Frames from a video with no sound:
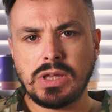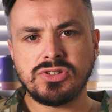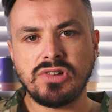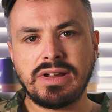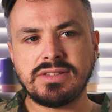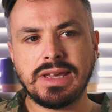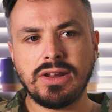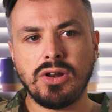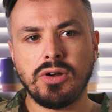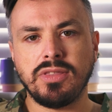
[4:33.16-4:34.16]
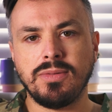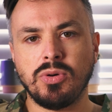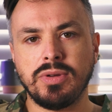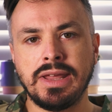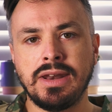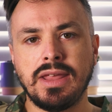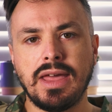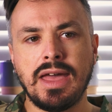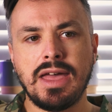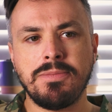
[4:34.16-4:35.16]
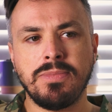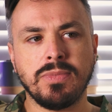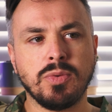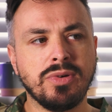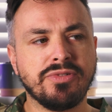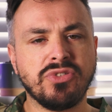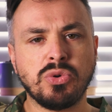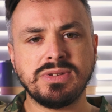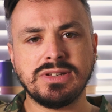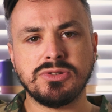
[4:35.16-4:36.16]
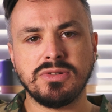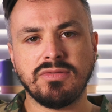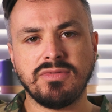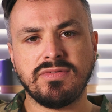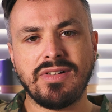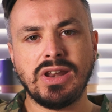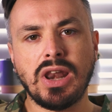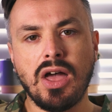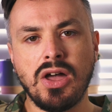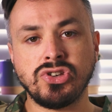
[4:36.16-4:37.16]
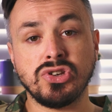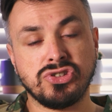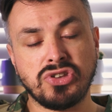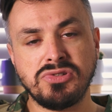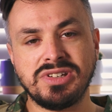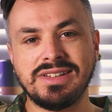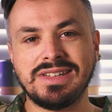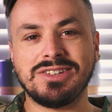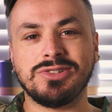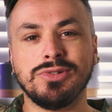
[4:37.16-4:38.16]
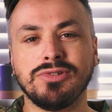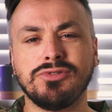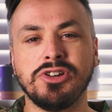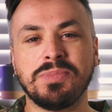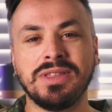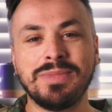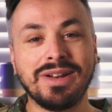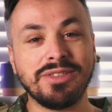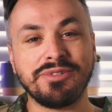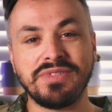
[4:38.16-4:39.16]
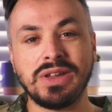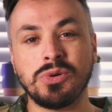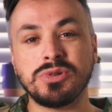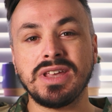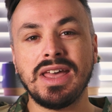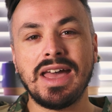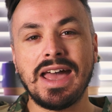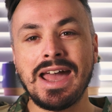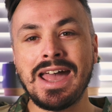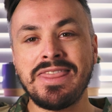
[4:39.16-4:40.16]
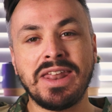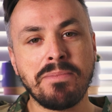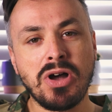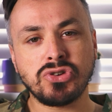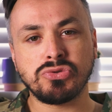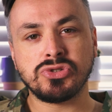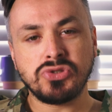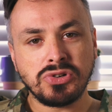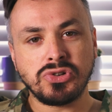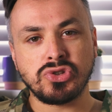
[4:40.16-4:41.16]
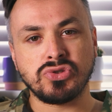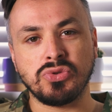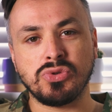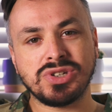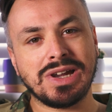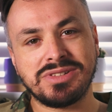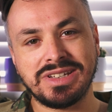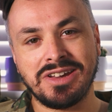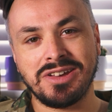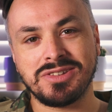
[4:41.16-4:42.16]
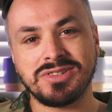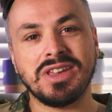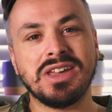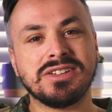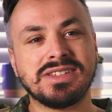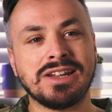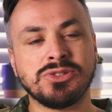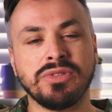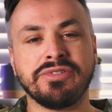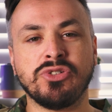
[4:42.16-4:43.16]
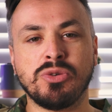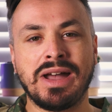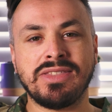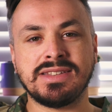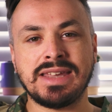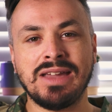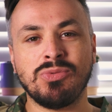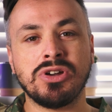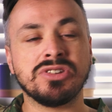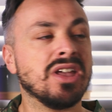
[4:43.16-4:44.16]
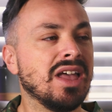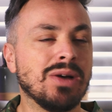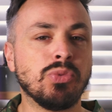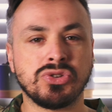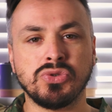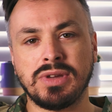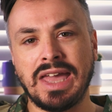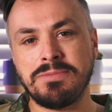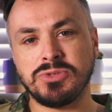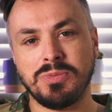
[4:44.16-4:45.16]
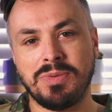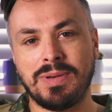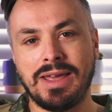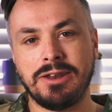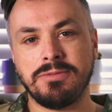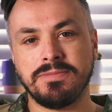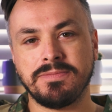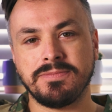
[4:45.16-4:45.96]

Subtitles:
So around 10 o'clock in the morning, we were formed into a very large, socially distant group in the middle of the field, and then a marshal stood on the stall shouting at us to tell us what the format of the day was and what sort of games we'd be playing.